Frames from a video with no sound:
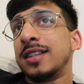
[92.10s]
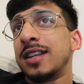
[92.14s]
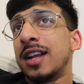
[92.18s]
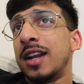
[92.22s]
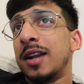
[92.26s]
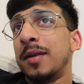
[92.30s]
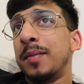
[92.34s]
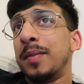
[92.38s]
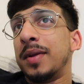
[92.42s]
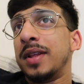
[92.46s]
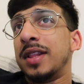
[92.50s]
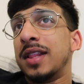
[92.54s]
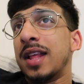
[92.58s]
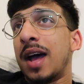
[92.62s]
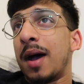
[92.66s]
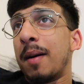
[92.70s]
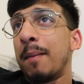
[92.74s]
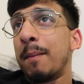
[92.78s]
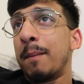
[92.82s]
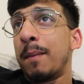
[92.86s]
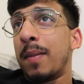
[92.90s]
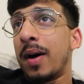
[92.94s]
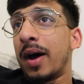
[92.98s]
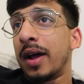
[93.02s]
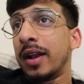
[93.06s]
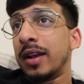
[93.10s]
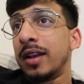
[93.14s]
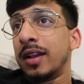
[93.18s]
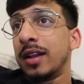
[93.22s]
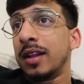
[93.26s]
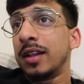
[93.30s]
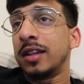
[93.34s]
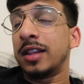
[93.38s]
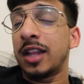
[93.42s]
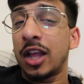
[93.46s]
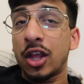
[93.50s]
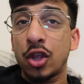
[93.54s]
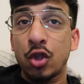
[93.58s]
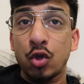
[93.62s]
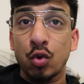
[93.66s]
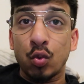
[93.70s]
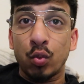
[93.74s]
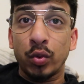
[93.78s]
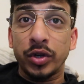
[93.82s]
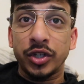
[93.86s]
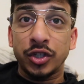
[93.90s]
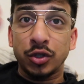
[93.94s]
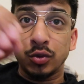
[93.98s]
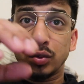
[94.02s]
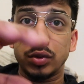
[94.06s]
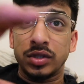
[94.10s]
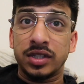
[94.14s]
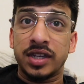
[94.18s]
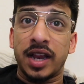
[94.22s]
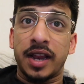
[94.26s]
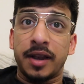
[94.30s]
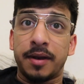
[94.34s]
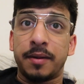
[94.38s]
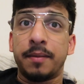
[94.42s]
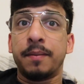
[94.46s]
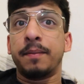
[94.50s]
gonna be that bad that you wish you was dead.